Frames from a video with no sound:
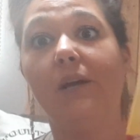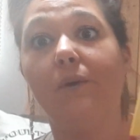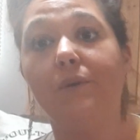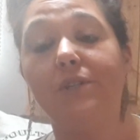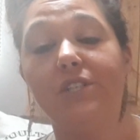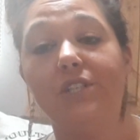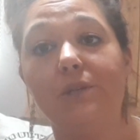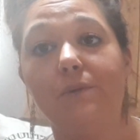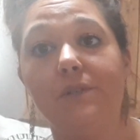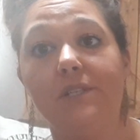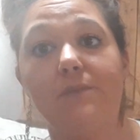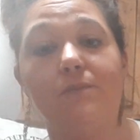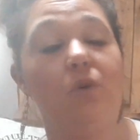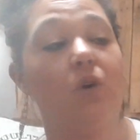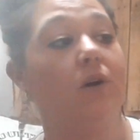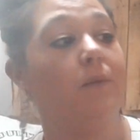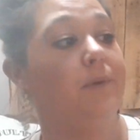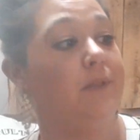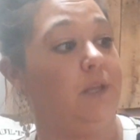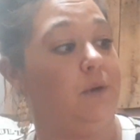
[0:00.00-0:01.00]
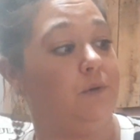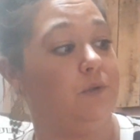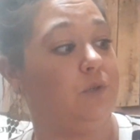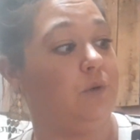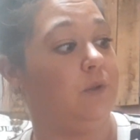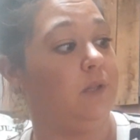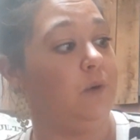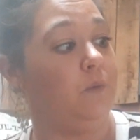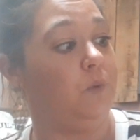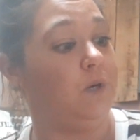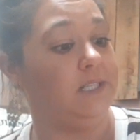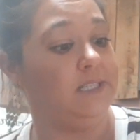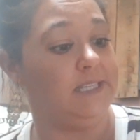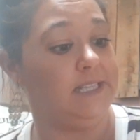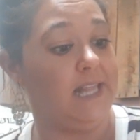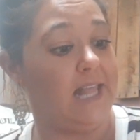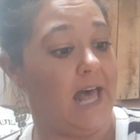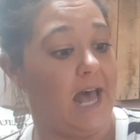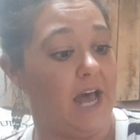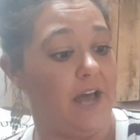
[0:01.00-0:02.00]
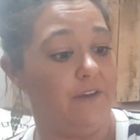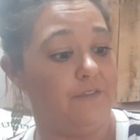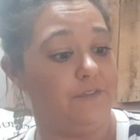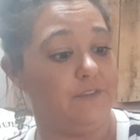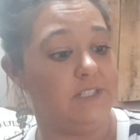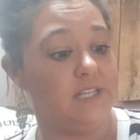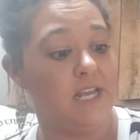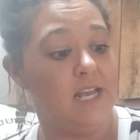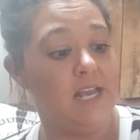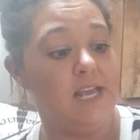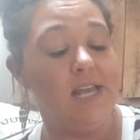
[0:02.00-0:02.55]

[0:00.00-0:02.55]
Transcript: I wish there was more, but there was only one left.